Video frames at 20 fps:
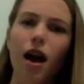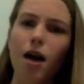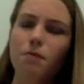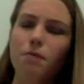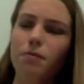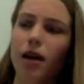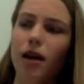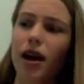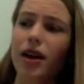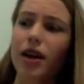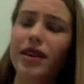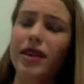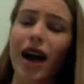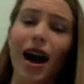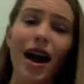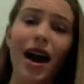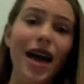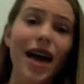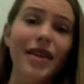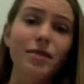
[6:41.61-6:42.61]
But yeah,
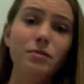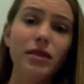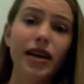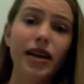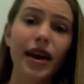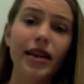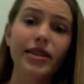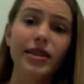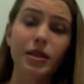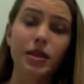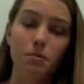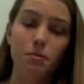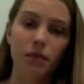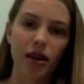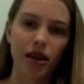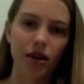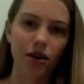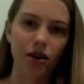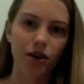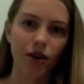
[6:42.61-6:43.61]
and then we get into the
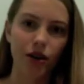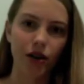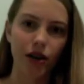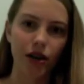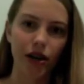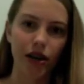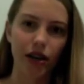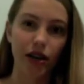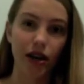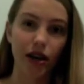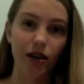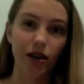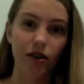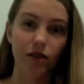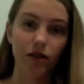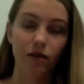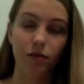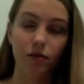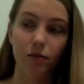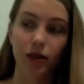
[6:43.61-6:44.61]
meet and greet kind
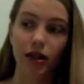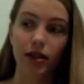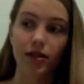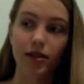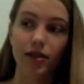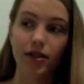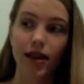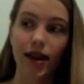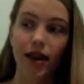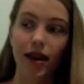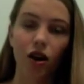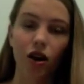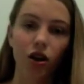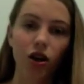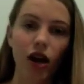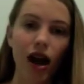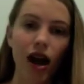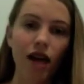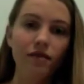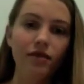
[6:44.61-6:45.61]
of place to sign
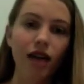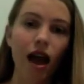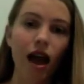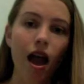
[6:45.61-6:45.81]
autographs.